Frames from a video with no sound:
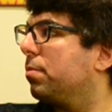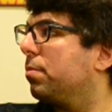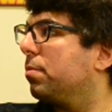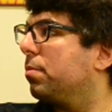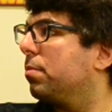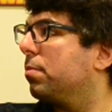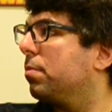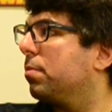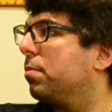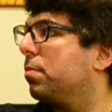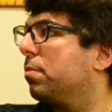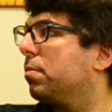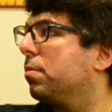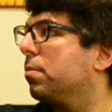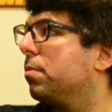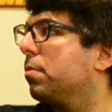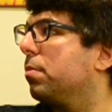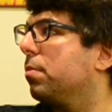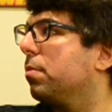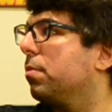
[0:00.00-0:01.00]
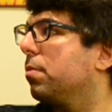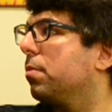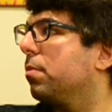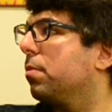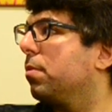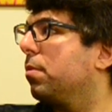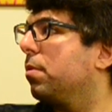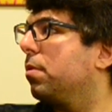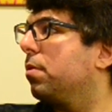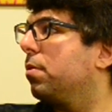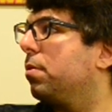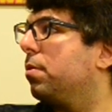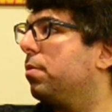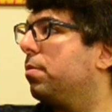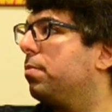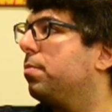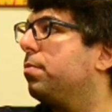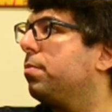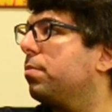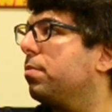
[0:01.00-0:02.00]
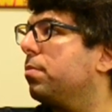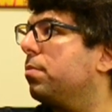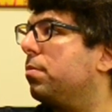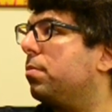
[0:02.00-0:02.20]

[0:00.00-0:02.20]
(not speaking)